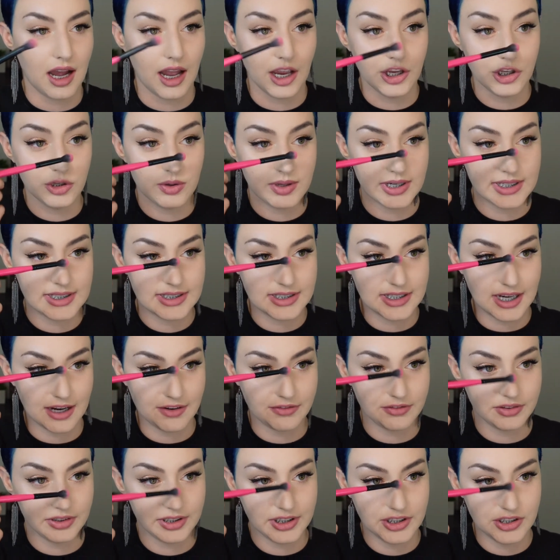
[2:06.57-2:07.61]
You can
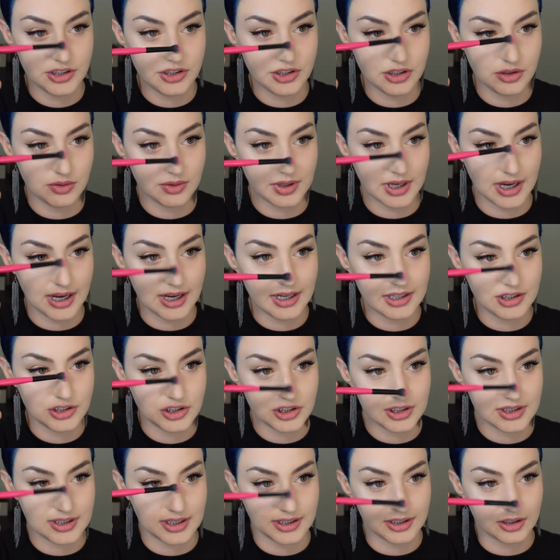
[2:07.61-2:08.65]
definitely do that
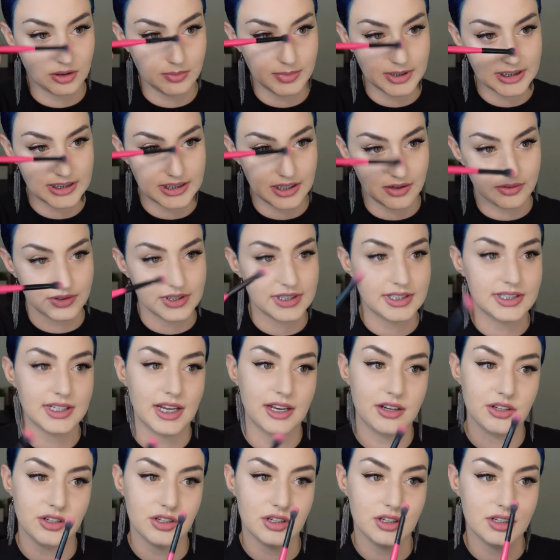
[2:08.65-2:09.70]
just a little bit down the
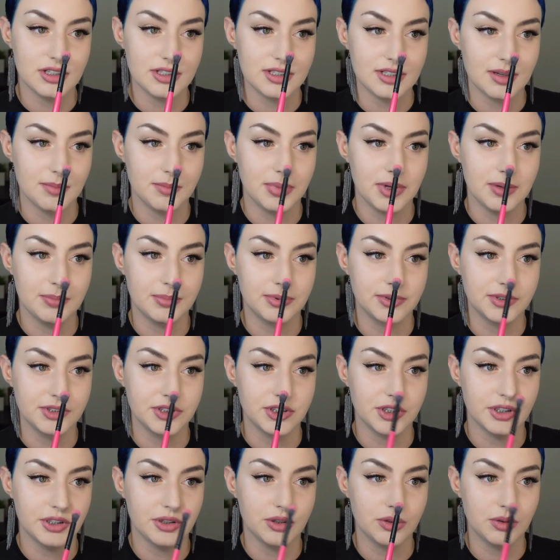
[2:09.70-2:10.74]
center. Some people
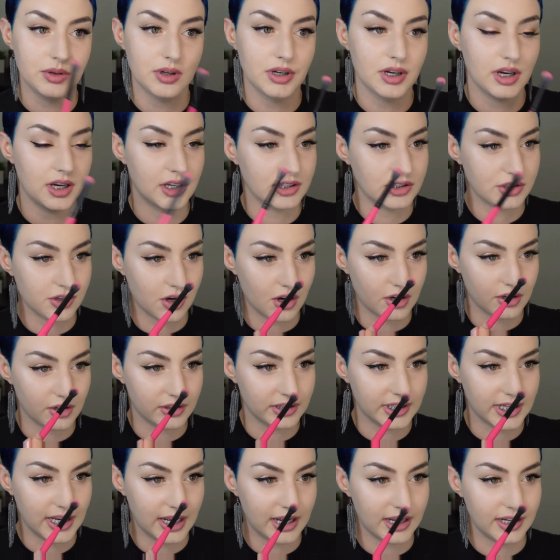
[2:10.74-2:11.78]
do a dot on
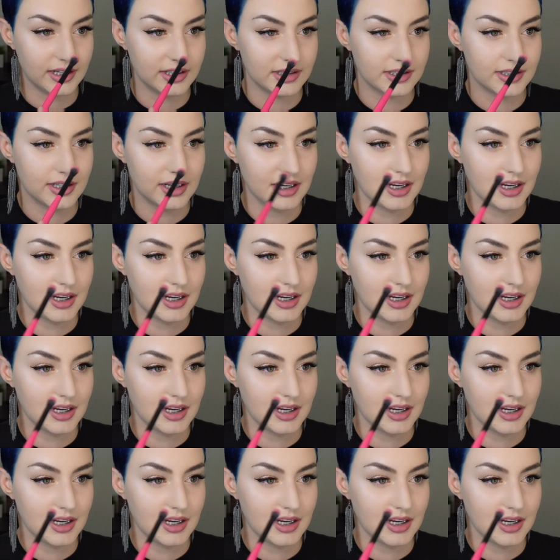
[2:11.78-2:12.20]
the end,